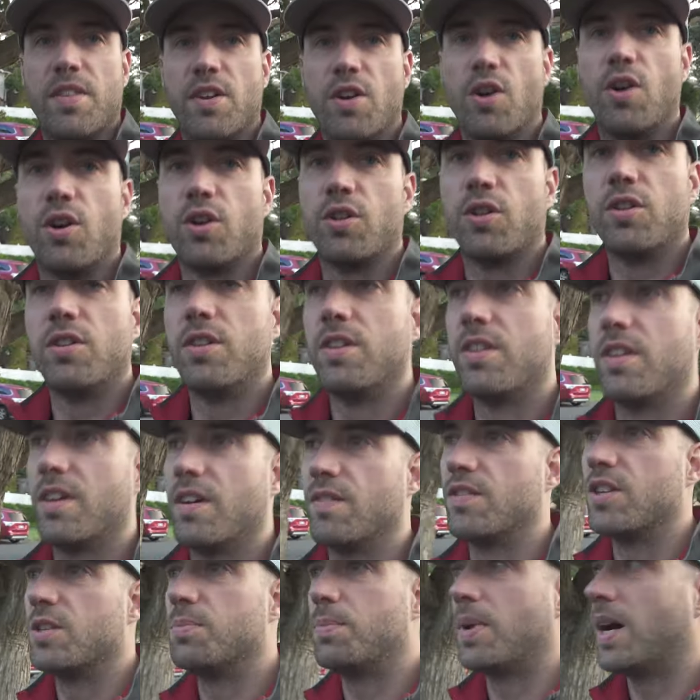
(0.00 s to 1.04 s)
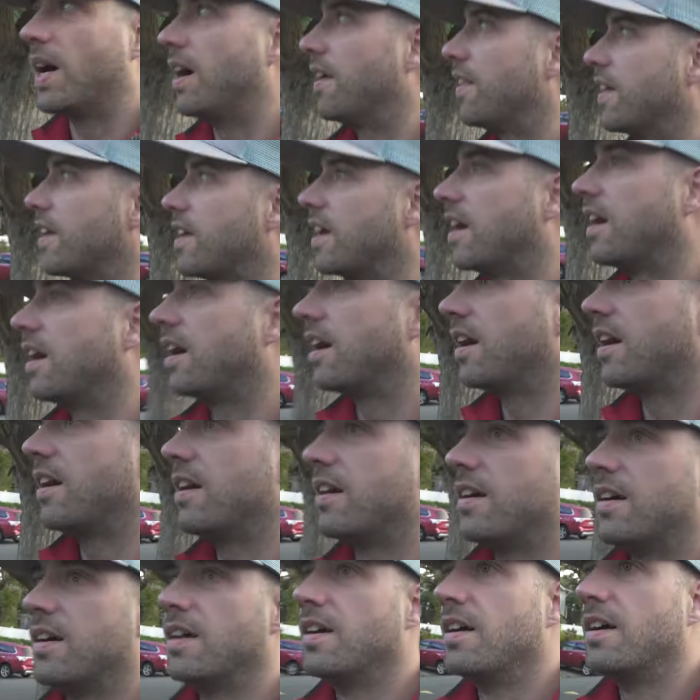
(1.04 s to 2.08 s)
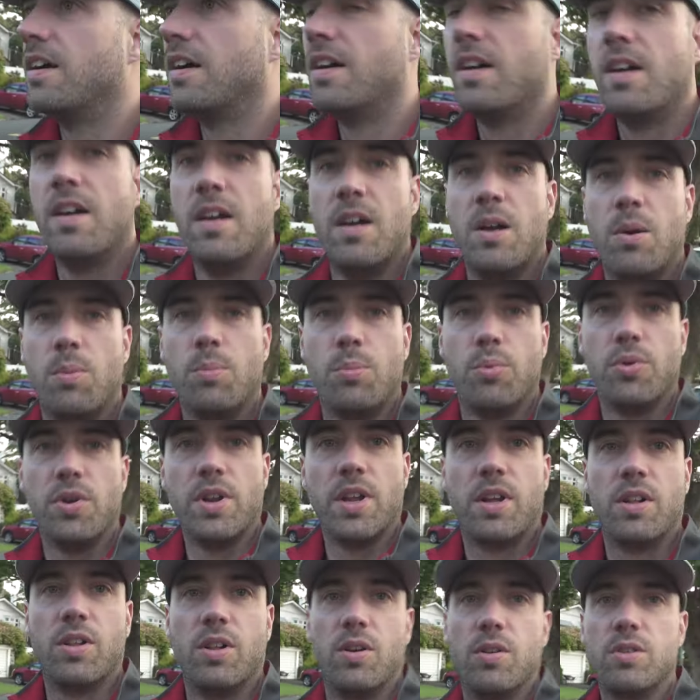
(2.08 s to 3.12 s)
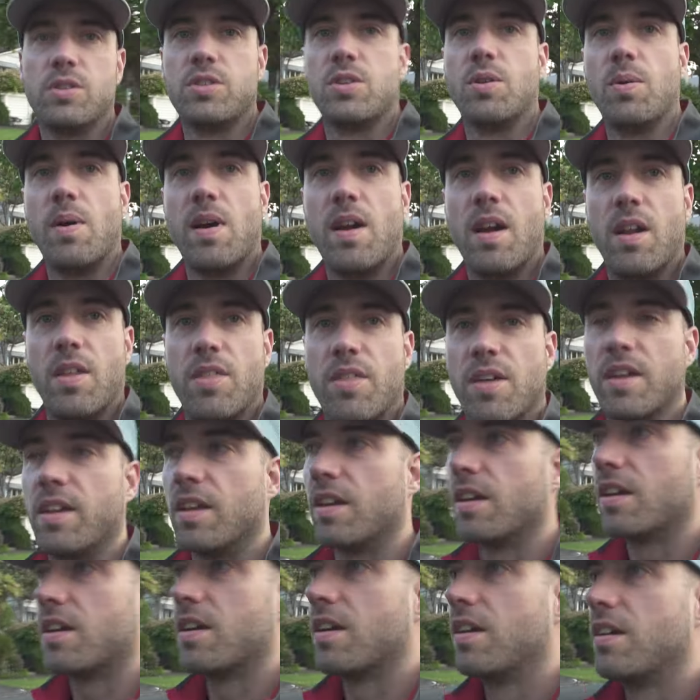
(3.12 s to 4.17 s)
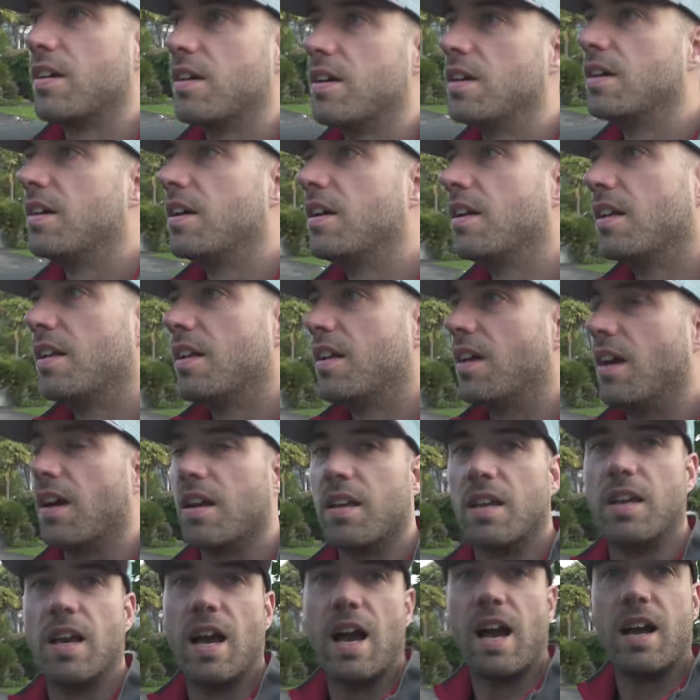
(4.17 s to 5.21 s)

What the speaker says: in Auckland. I just parked the car pretty close to where I think I can get